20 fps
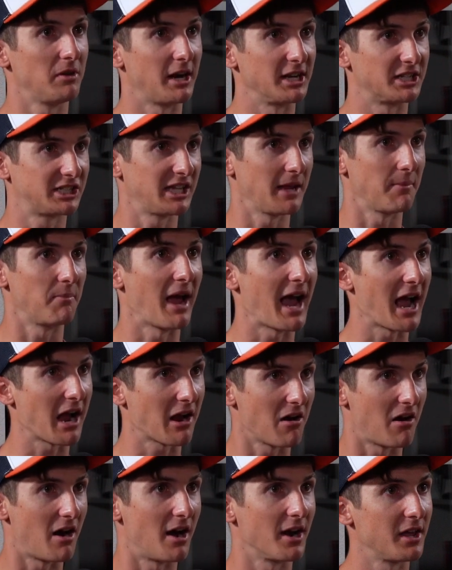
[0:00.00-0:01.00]
sit
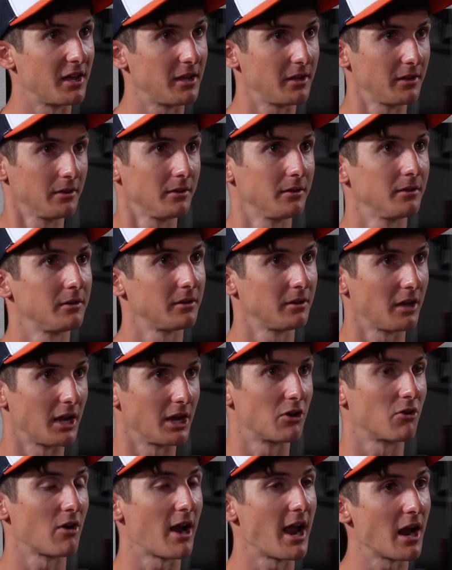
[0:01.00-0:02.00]
back on it. I
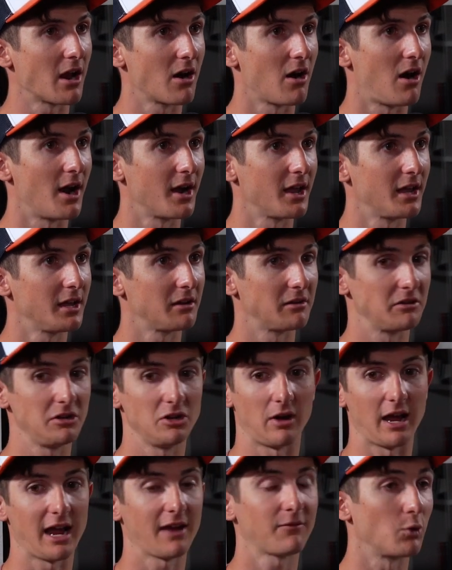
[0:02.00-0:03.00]
crank on it.
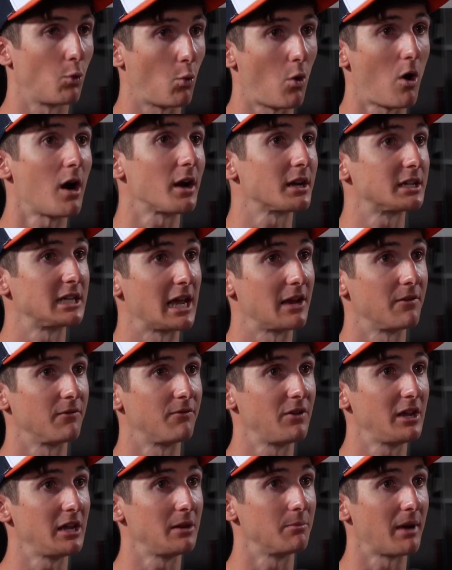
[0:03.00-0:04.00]
I have to walk 10
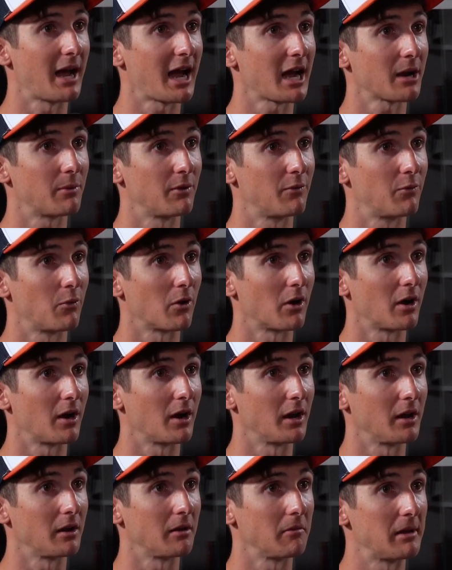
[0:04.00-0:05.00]
feet back before
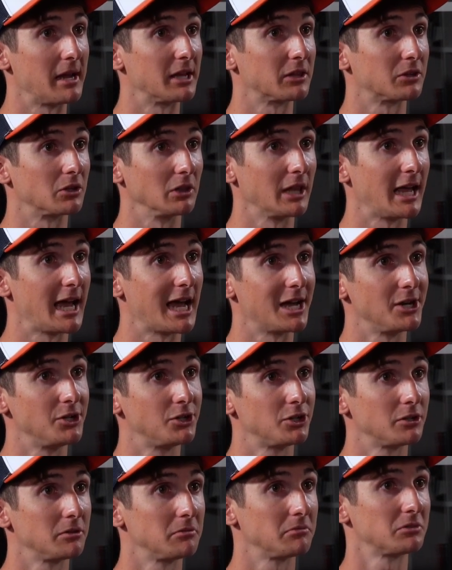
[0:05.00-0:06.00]
I hit the
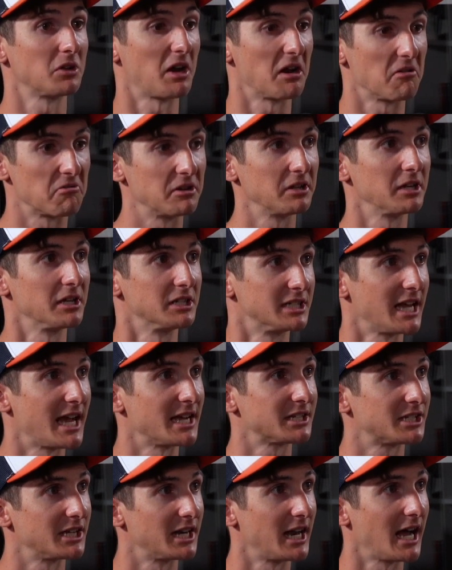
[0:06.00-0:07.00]
ledge. So I really
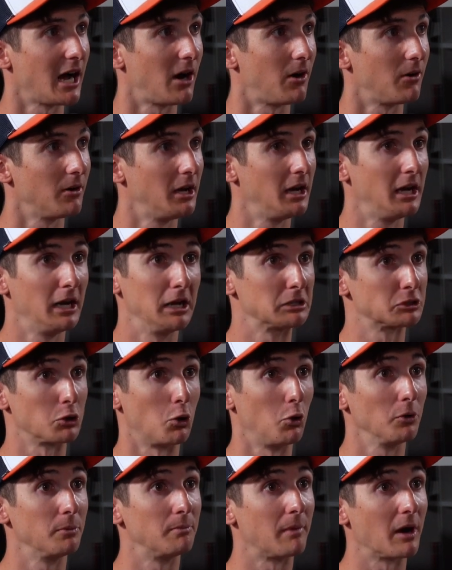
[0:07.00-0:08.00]
test it out. It's
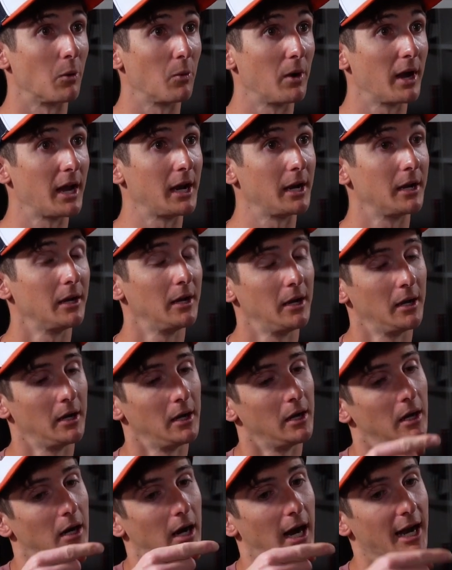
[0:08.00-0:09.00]
holding my weight.
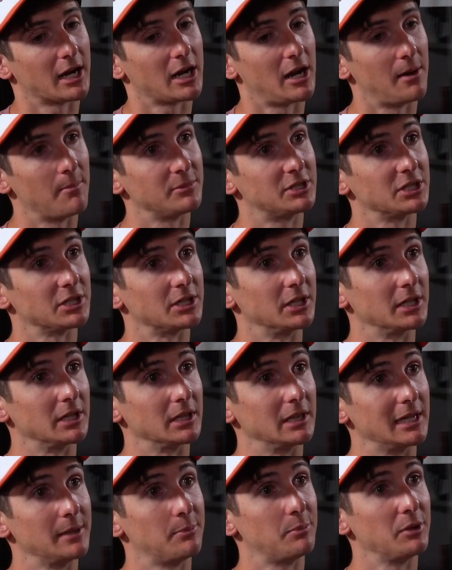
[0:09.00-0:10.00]
I come to the
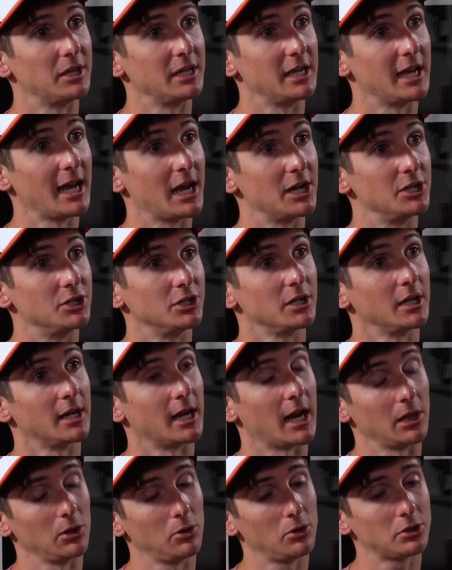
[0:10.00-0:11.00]
lip of the edge and
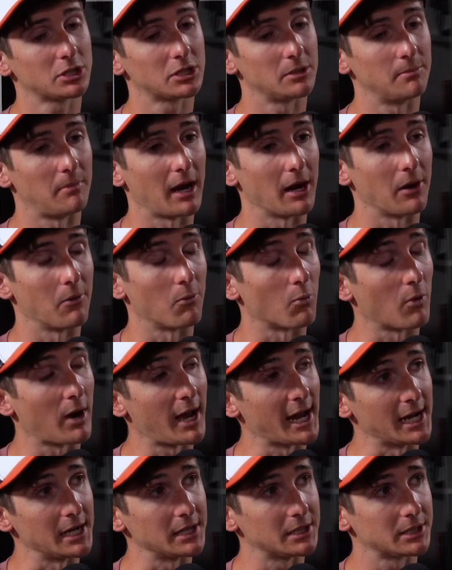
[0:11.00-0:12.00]
I look to my
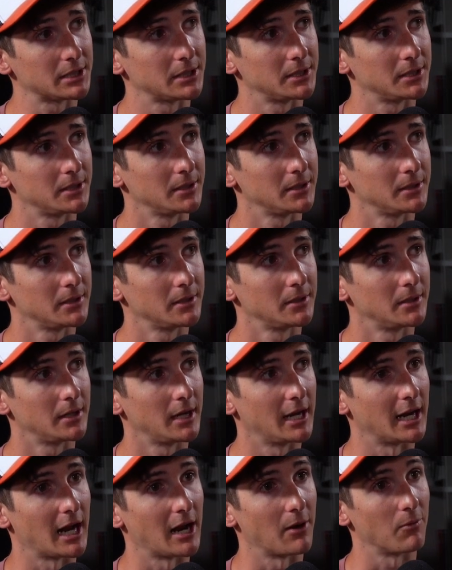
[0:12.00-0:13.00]
right,
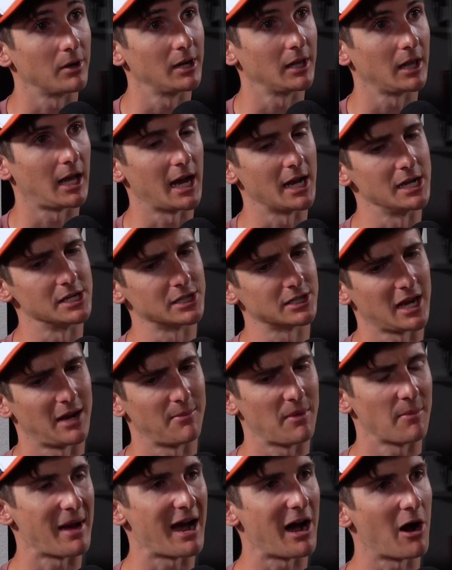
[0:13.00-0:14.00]
and I realize
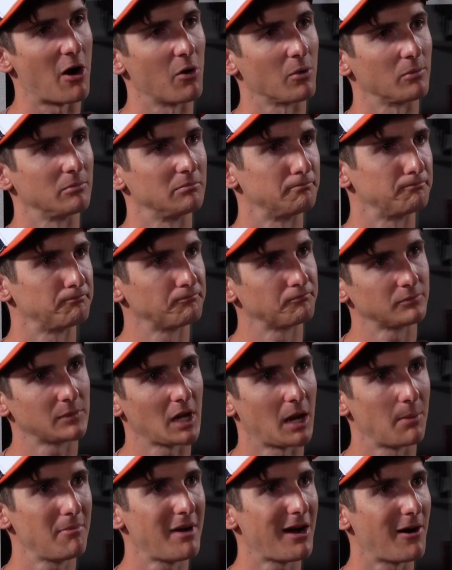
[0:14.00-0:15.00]
I'm about
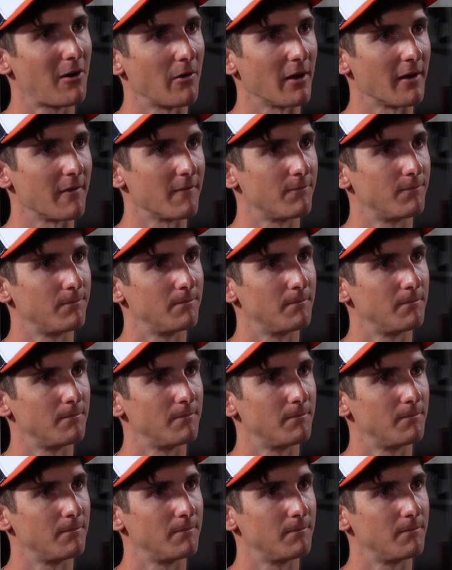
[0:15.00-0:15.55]
like